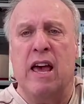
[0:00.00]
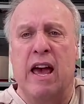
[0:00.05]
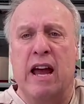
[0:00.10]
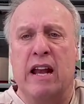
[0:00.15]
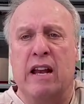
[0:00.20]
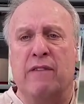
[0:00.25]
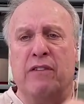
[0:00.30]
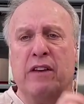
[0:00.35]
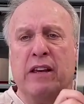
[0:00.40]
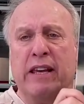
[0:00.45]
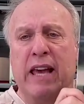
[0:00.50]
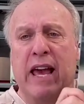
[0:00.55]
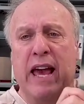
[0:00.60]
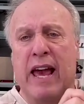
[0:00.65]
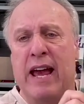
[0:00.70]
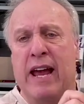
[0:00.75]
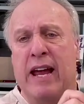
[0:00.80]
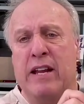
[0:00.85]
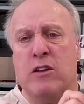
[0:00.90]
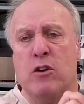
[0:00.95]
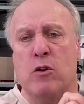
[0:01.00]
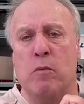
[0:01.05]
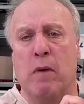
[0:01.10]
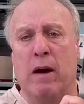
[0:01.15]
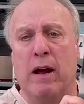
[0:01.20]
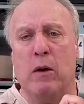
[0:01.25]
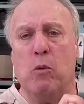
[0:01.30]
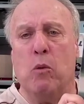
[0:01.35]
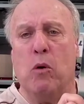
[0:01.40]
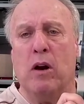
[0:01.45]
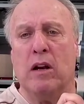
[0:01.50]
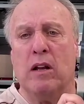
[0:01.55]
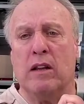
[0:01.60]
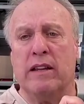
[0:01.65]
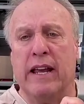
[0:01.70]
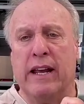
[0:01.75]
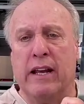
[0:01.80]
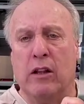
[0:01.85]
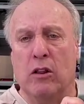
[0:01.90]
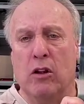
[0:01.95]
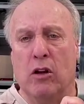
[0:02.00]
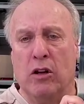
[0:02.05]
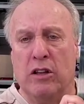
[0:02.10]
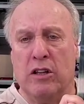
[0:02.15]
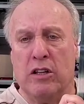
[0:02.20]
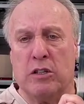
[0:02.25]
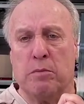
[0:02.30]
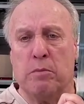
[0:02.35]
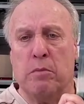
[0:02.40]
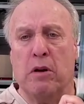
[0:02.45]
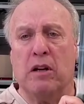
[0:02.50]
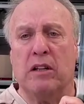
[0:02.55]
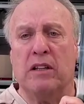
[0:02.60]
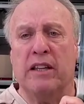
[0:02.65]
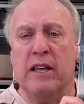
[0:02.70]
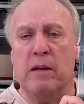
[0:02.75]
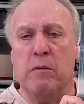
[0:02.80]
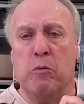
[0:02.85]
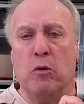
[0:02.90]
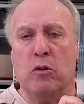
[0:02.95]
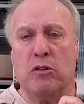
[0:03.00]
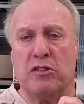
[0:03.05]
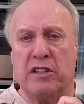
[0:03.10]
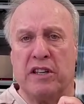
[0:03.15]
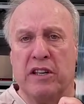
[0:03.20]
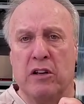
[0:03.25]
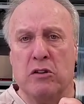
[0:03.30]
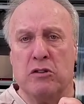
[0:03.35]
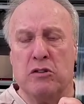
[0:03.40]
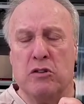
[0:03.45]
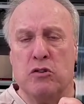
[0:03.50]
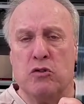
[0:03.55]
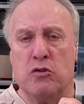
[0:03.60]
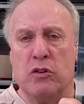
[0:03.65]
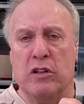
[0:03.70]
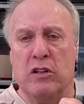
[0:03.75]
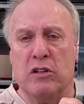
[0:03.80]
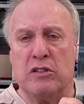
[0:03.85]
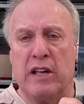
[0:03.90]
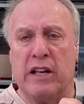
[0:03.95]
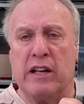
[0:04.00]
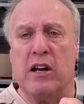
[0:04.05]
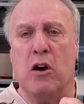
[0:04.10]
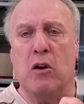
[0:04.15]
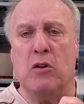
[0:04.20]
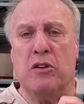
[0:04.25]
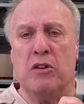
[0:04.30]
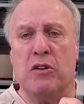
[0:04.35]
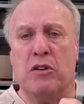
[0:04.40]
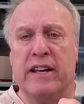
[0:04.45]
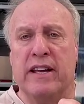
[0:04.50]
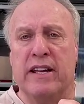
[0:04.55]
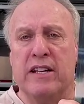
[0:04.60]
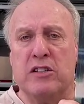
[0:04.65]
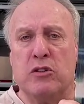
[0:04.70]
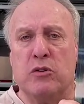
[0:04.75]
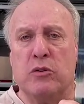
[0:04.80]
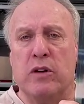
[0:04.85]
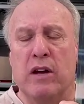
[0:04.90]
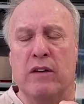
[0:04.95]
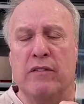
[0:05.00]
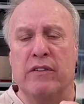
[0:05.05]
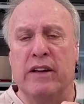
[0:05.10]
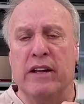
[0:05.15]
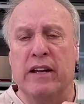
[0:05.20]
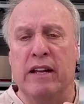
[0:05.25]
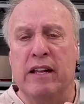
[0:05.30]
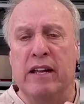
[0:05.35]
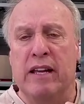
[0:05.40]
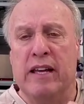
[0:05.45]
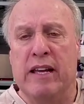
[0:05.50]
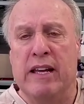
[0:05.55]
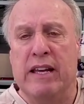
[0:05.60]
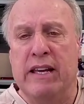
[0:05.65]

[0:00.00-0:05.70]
And if you can, you might want to take a look at this book, T-ball skills and drills. I go into the history of it.